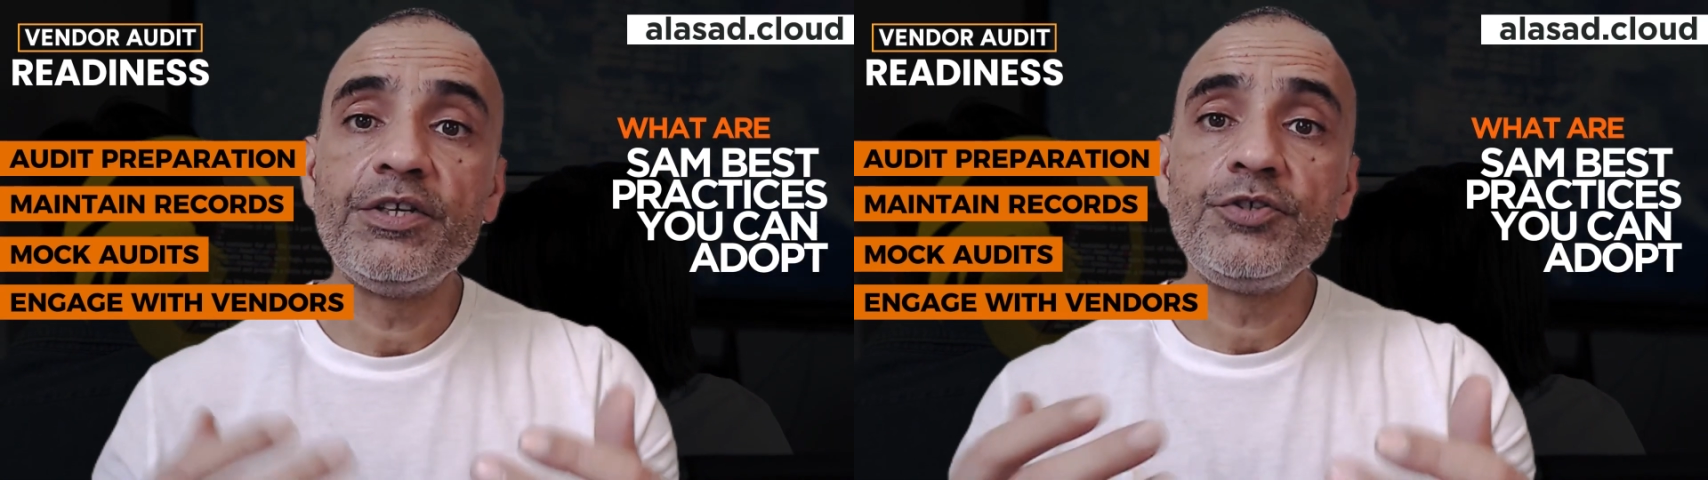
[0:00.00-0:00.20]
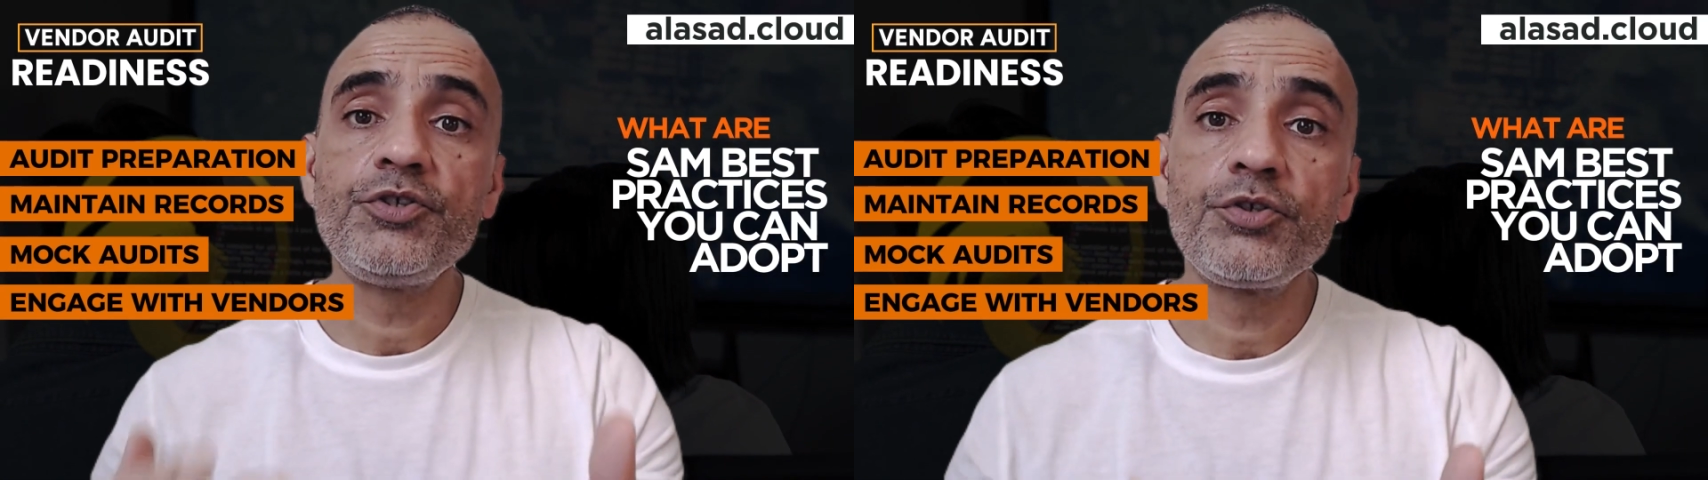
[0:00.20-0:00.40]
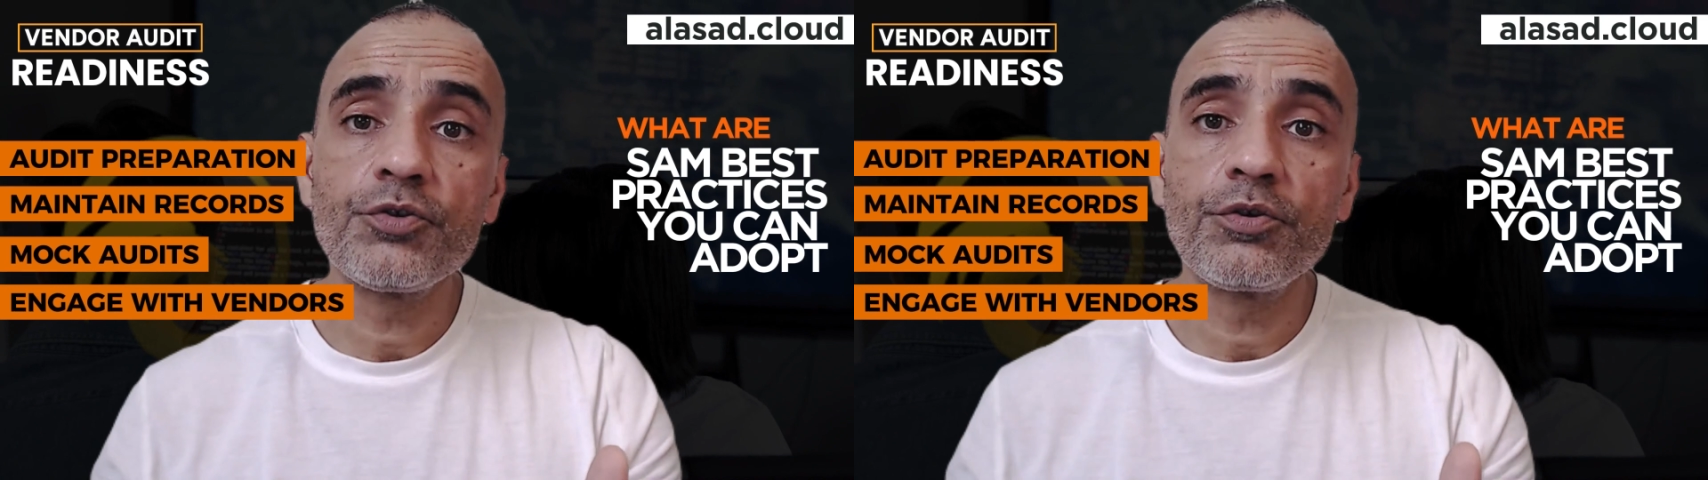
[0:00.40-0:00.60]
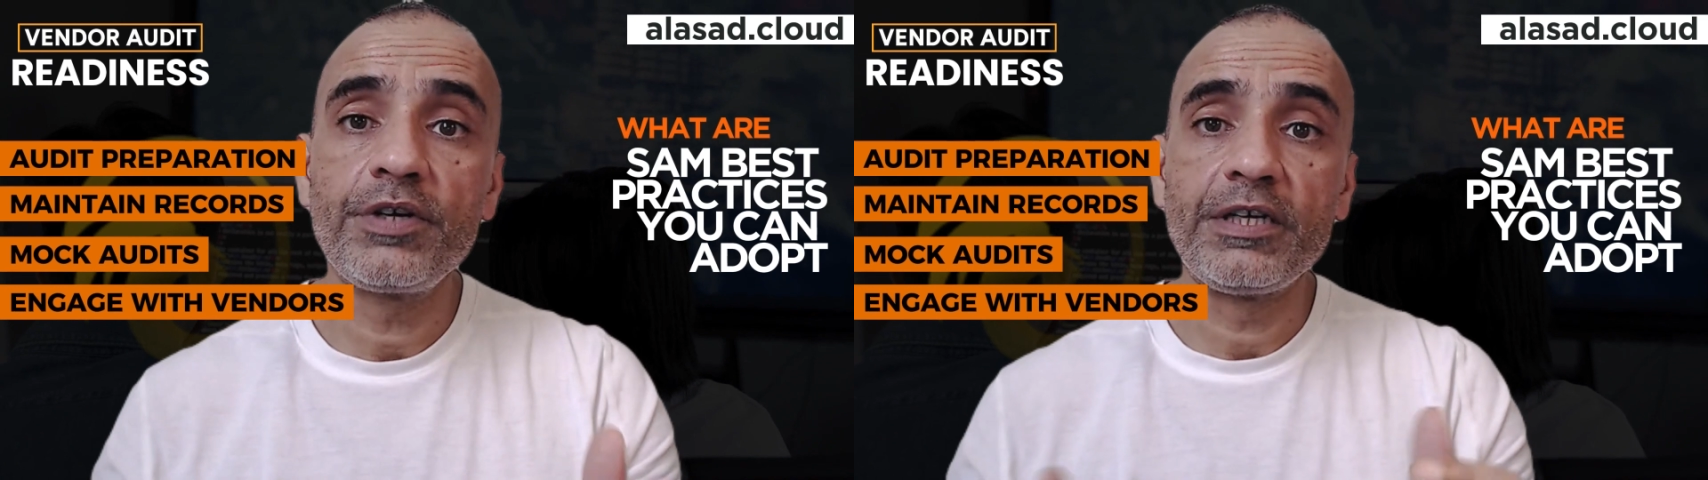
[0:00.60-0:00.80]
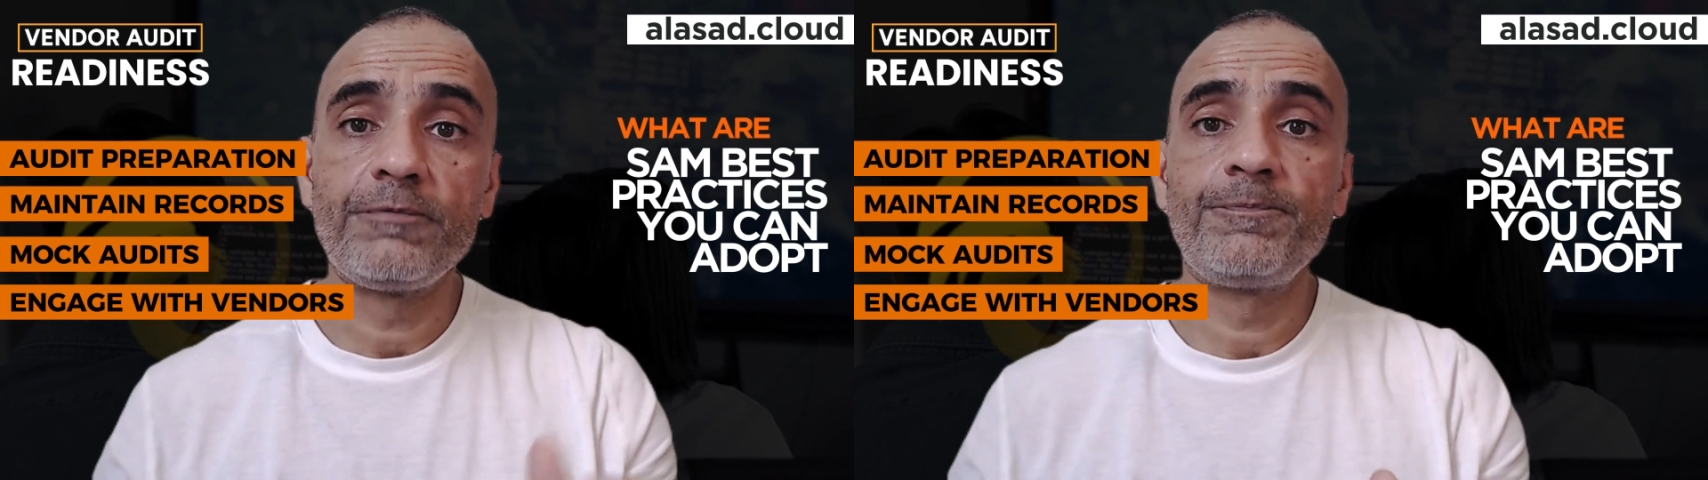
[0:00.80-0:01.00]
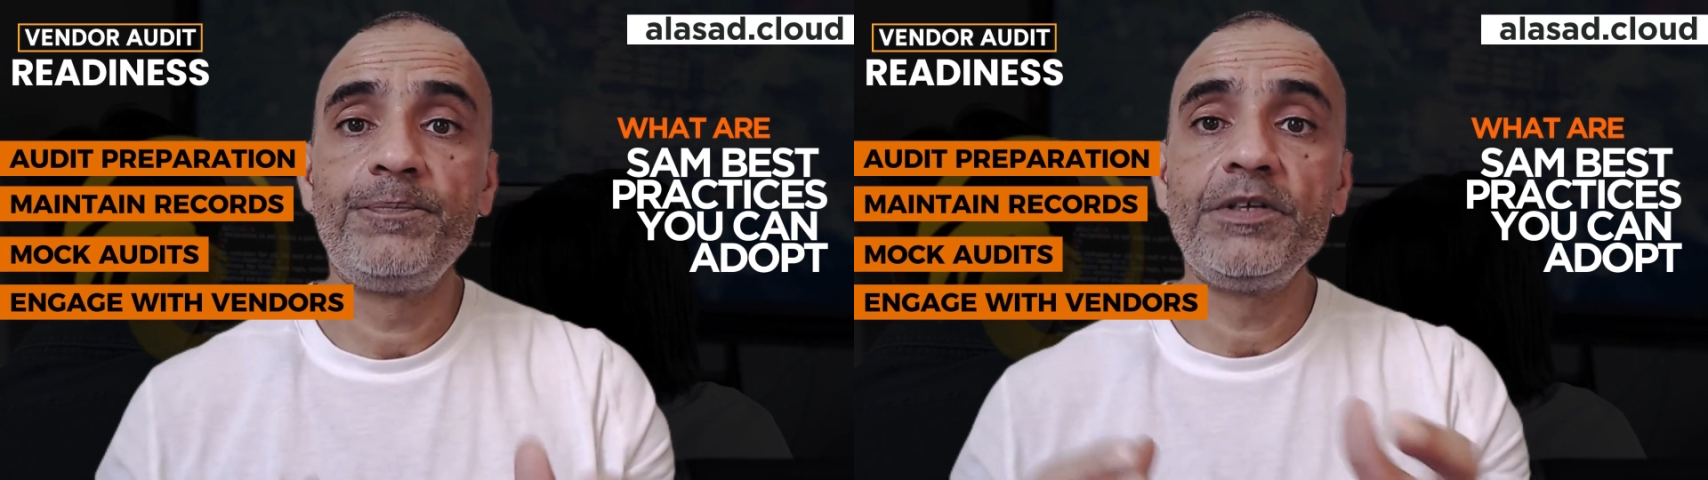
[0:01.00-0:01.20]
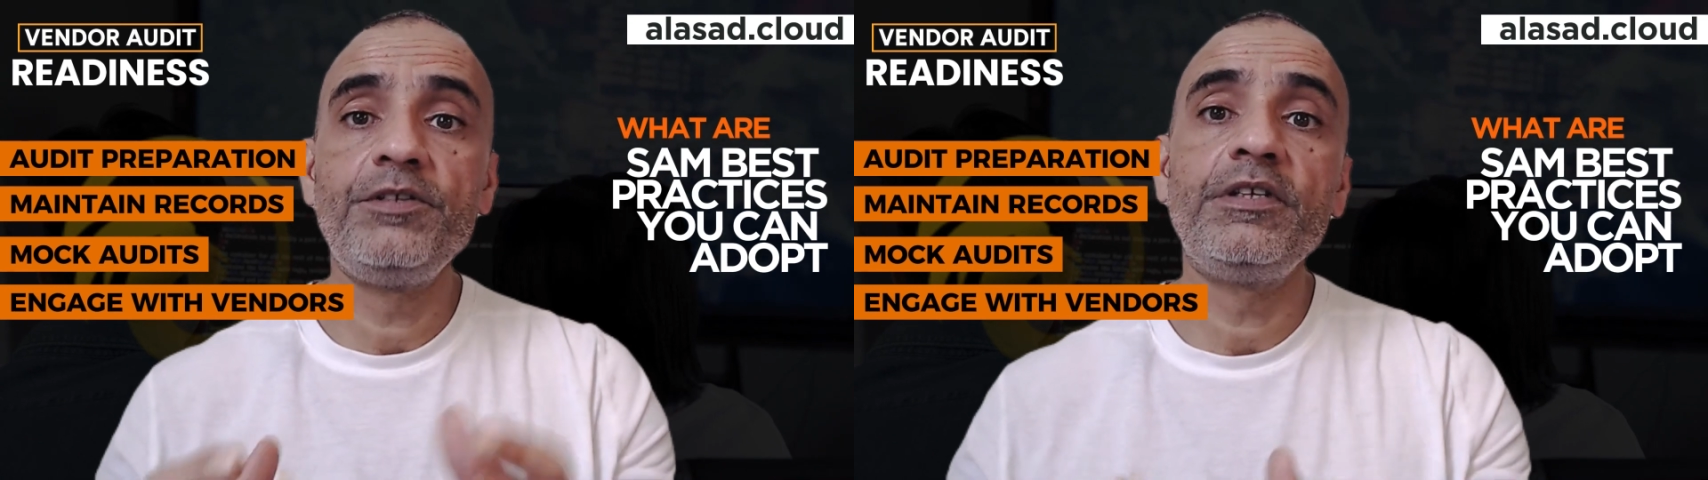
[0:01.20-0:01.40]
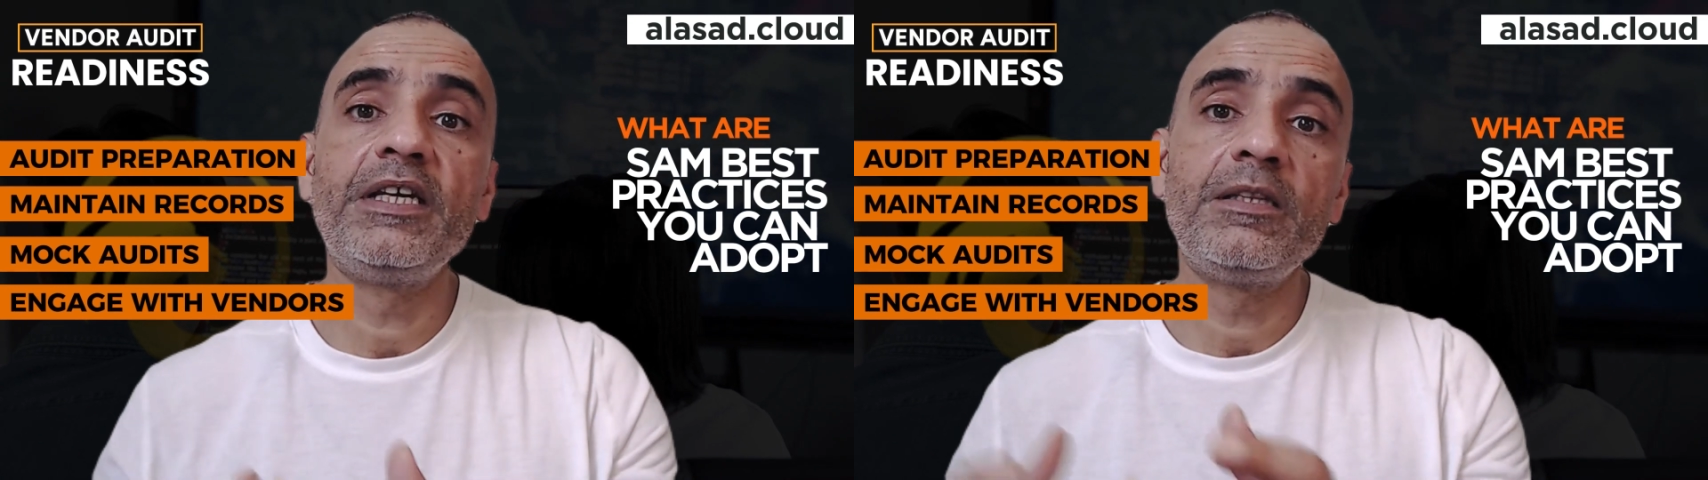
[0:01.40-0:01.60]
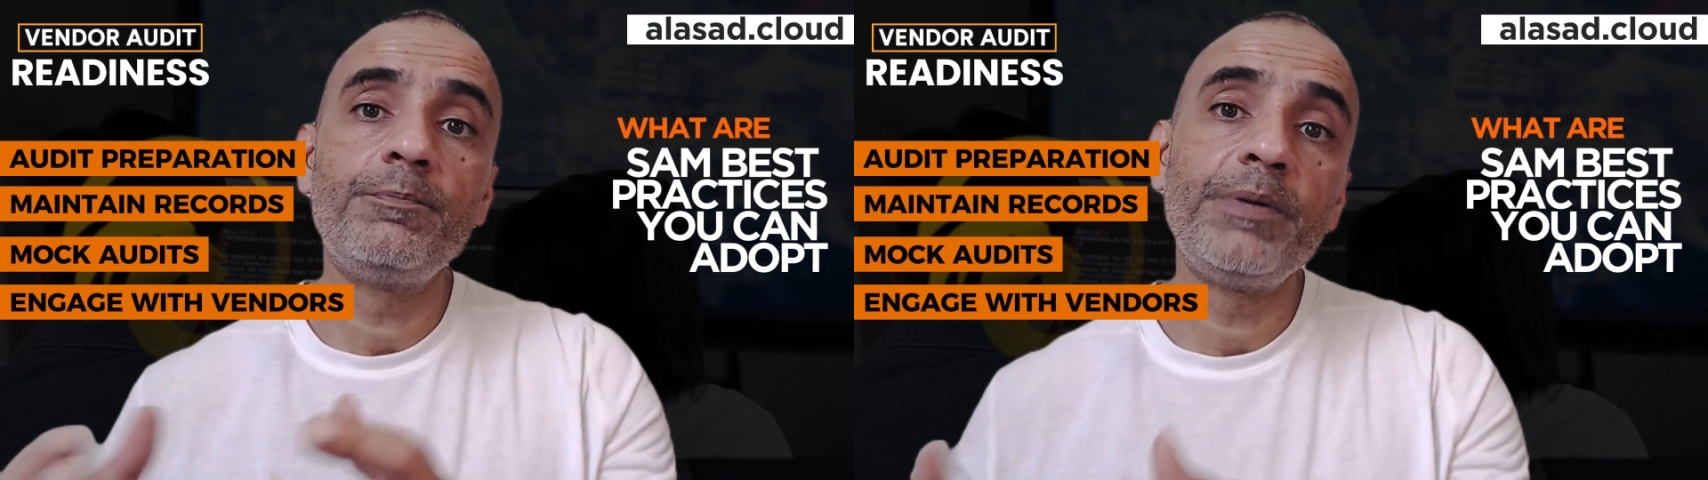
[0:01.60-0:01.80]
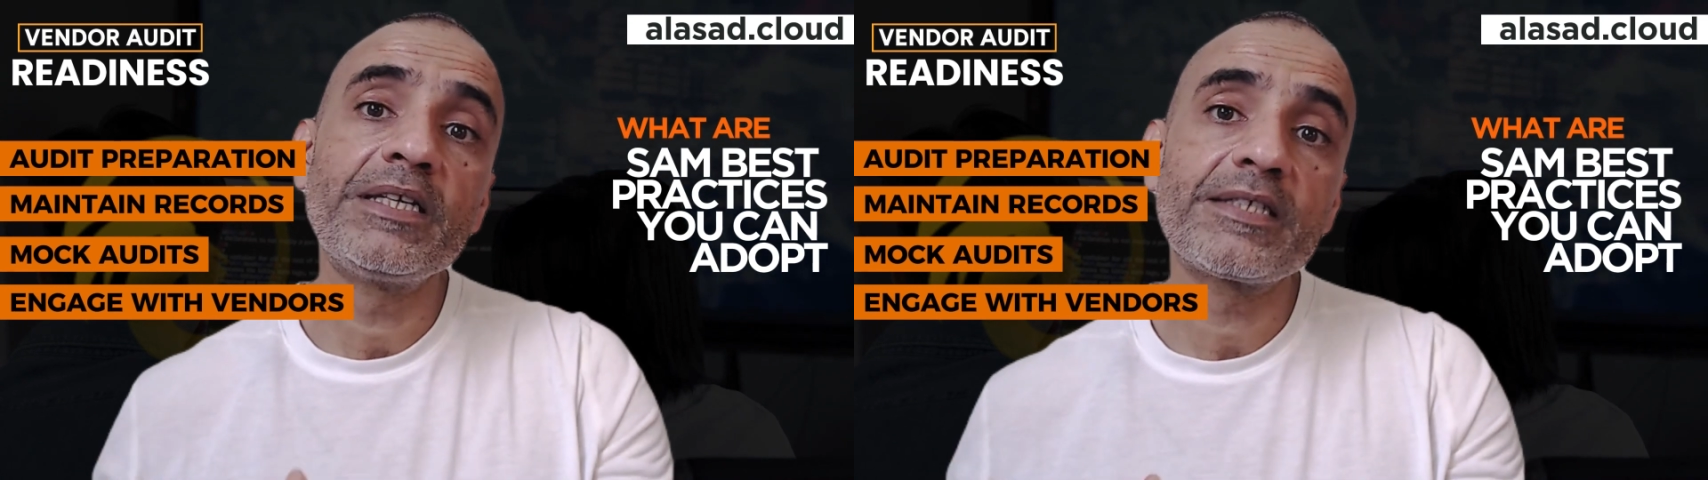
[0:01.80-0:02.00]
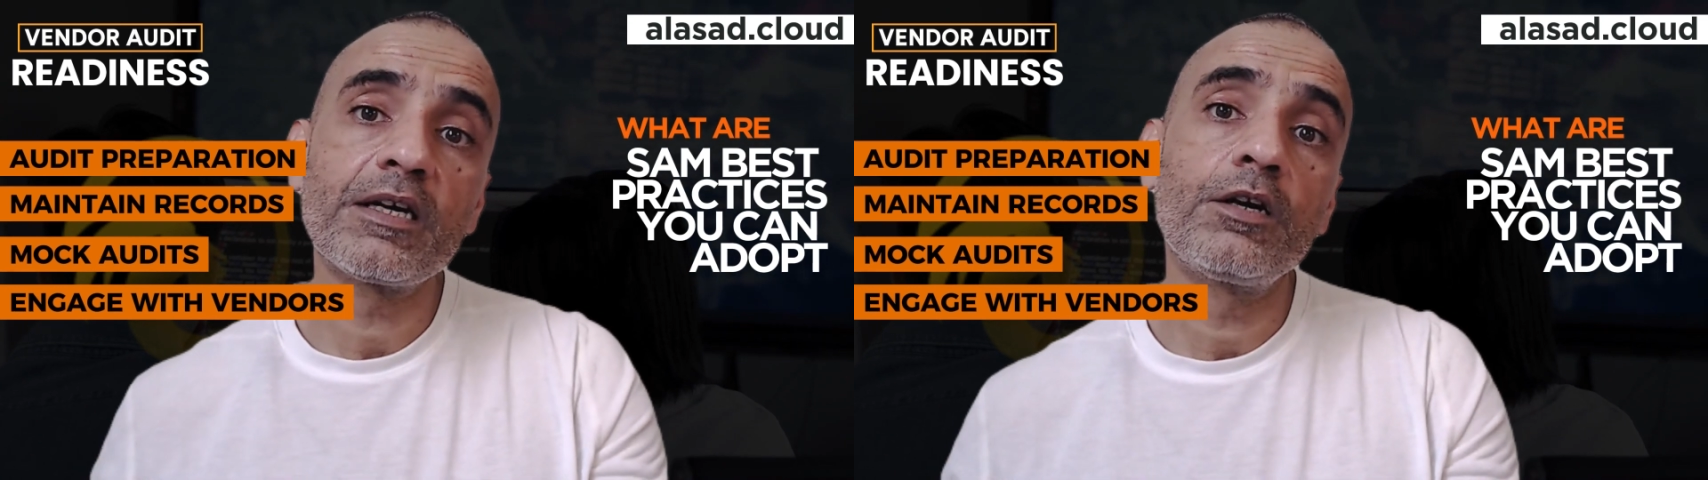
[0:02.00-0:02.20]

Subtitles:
ensuring that you get the best